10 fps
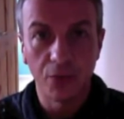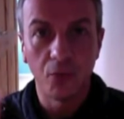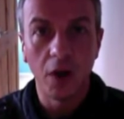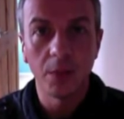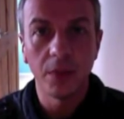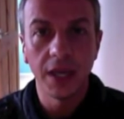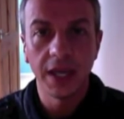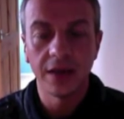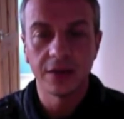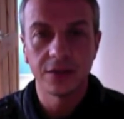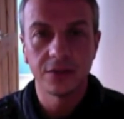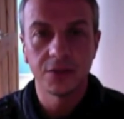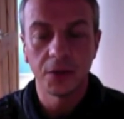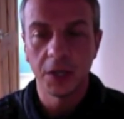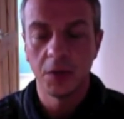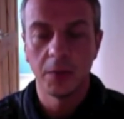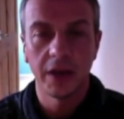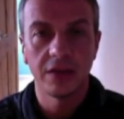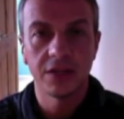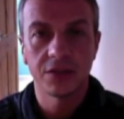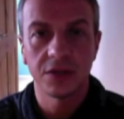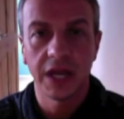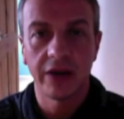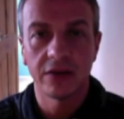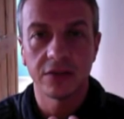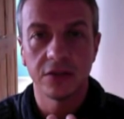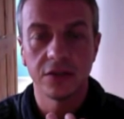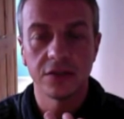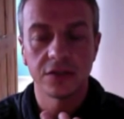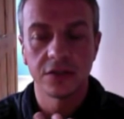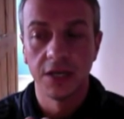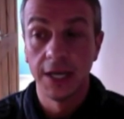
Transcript: write me a document about this character's